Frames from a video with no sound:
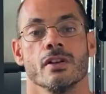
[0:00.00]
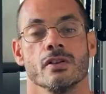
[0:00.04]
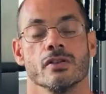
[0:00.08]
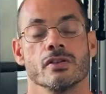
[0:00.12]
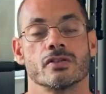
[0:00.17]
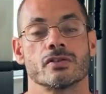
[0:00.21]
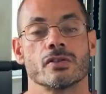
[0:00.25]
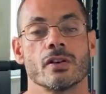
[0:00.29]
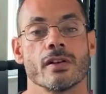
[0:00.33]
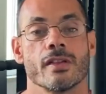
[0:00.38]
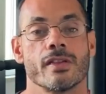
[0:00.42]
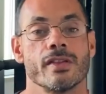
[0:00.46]
You
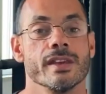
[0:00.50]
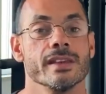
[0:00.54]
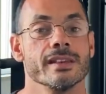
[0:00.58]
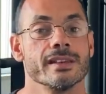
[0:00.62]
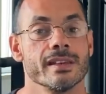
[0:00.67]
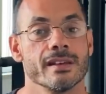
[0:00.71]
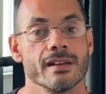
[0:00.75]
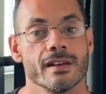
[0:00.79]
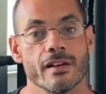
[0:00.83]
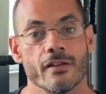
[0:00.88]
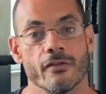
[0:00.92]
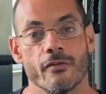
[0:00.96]
start
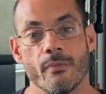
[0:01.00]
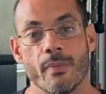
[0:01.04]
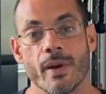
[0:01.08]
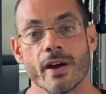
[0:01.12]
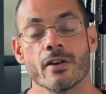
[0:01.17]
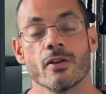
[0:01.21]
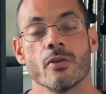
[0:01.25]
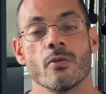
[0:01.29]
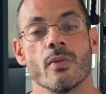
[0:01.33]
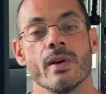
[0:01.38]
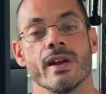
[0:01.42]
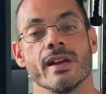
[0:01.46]
thinking of
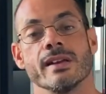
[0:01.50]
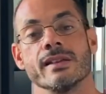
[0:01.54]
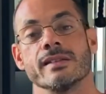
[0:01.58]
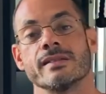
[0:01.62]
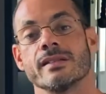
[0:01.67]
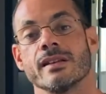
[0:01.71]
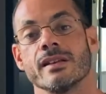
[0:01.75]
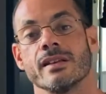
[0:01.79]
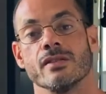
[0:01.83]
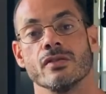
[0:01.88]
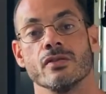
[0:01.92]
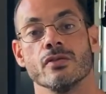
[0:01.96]
better
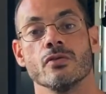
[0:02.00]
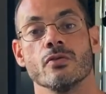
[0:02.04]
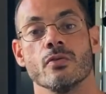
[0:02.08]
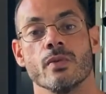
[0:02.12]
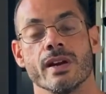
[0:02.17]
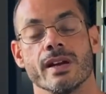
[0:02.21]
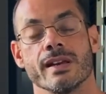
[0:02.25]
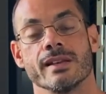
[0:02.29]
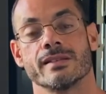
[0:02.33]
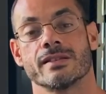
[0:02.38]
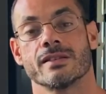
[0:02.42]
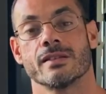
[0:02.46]
ways and new
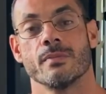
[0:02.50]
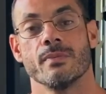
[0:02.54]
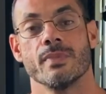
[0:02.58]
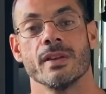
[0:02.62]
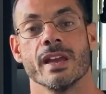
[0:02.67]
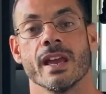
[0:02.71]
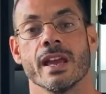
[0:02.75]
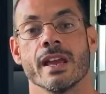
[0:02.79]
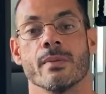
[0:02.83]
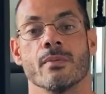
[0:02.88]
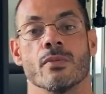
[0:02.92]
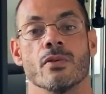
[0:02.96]
ways to
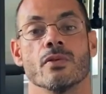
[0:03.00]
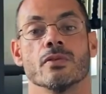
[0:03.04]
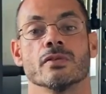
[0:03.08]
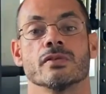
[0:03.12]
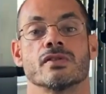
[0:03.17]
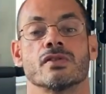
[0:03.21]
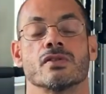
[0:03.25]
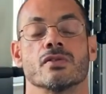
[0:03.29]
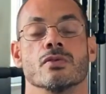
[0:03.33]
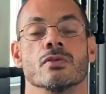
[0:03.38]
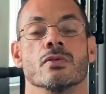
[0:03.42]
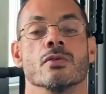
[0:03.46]
be able
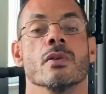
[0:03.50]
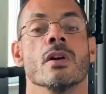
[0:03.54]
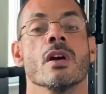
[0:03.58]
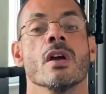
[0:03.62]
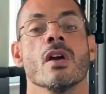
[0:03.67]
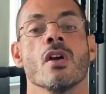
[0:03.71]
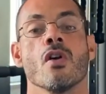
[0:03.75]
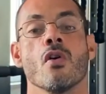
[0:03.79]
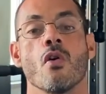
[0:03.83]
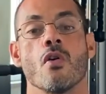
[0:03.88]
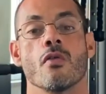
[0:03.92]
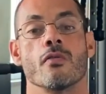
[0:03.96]
to
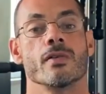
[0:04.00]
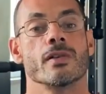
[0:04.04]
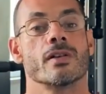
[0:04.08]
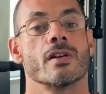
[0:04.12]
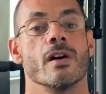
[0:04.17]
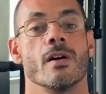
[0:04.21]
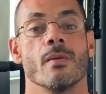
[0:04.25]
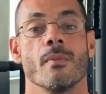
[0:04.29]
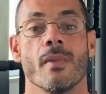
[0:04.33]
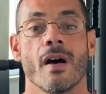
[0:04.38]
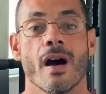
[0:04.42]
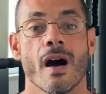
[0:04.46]

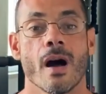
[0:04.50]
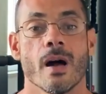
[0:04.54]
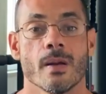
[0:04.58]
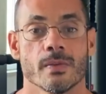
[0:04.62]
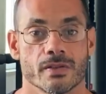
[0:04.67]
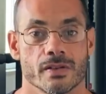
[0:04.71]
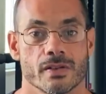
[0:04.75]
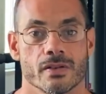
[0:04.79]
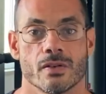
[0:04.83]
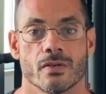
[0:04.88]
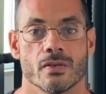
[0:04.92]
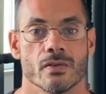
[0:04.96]
overcome
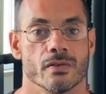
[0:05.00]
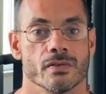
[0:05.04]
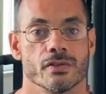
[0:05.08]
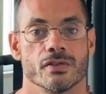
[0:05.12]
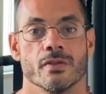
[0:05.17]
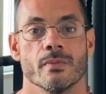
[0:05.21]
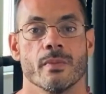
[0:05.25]
obstacles.